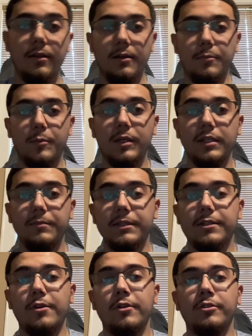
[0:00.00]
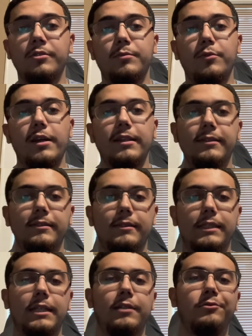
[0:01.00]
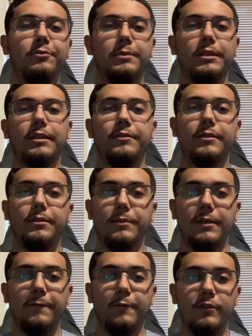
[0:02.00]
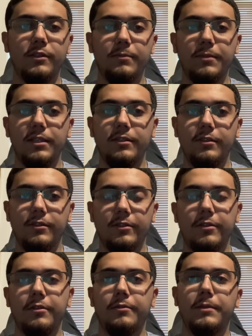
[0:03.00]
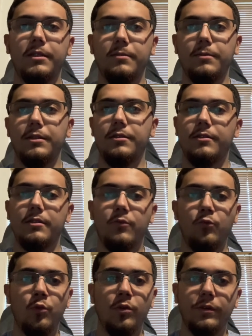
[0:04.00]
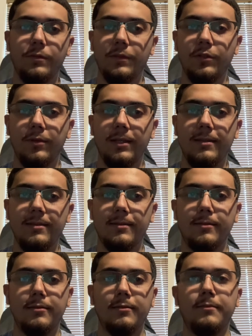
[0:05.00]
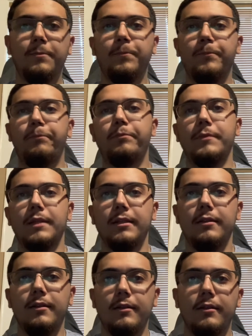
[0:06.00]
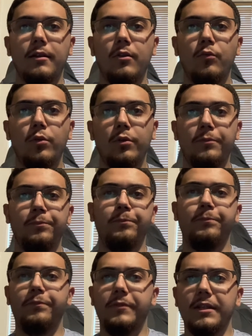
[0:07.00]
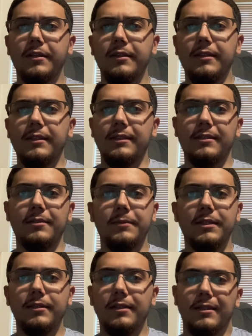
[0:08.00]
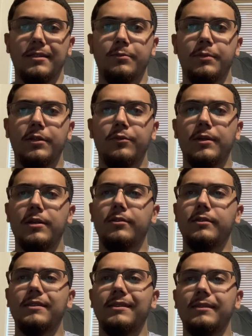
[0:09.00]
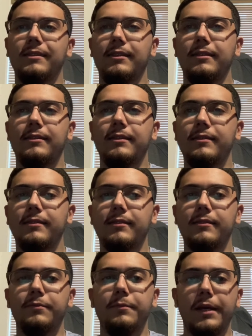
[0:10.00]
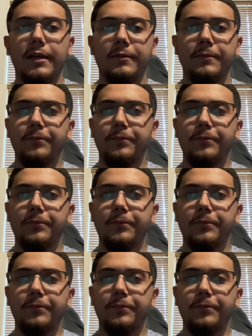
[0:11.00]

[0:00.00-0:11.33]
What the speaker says: My name is Carlos Morales. I will be giving my first speech on my speech, War in the Middle East. War. Something that has been around since the existence of man.